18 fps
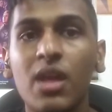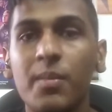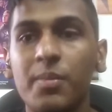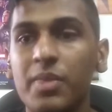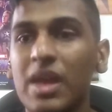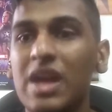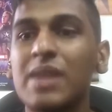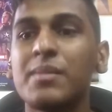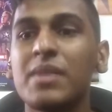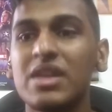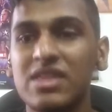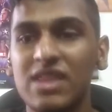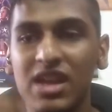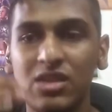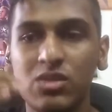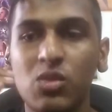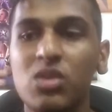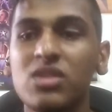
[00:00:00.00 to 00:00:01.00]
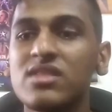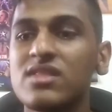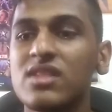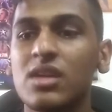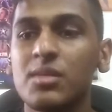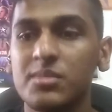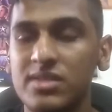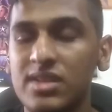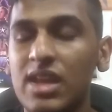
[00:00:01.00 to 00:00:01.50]
But that was
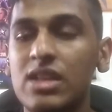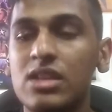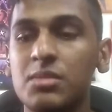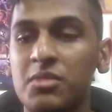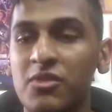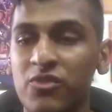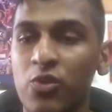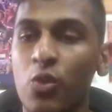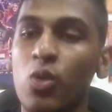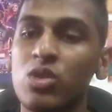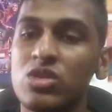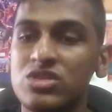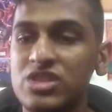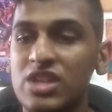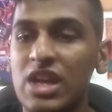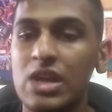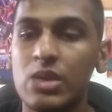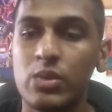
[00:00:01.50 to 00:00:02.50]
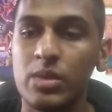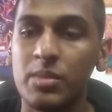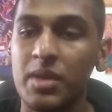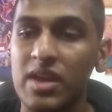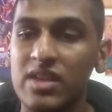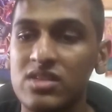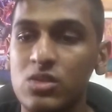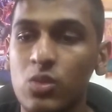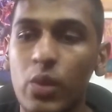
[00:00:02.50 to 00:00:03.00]
sadly before Chadwick
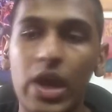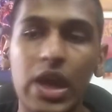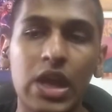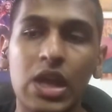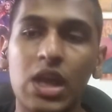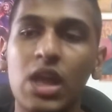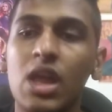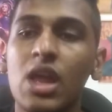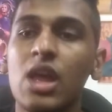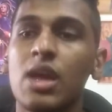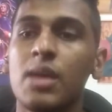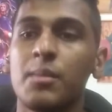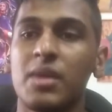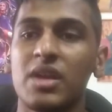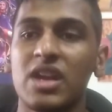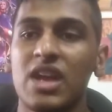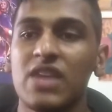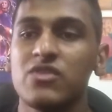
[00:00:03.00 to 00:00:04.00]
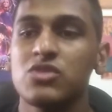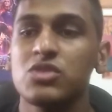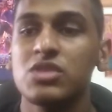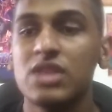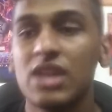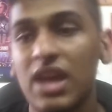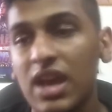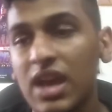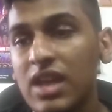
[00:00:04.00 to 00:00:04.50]
passed away. But after
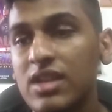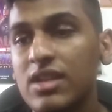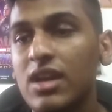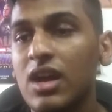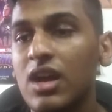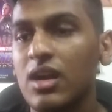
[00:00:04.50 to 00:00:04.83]
that,